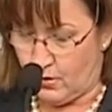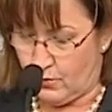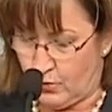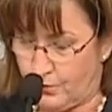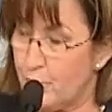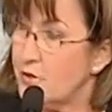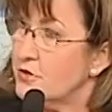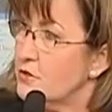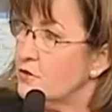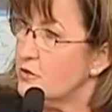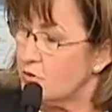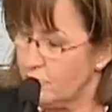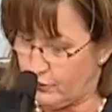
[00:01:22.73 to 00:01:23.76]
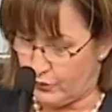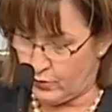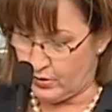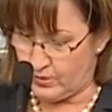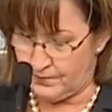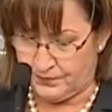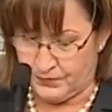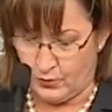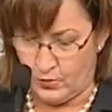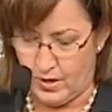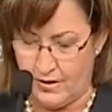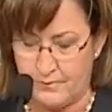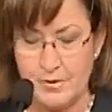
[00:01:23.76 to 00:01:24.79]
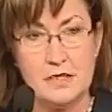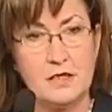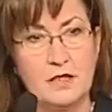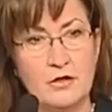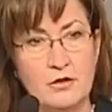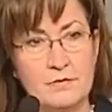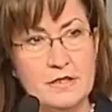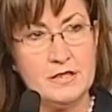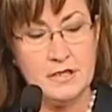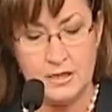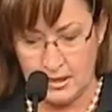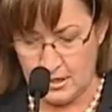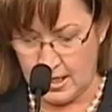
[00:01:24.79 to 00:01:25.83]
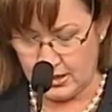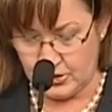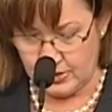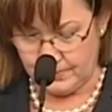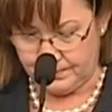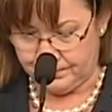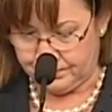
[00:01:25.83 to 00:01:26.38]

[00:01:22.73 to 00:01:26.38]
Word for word: were prisoners of war or have been declared missing in action.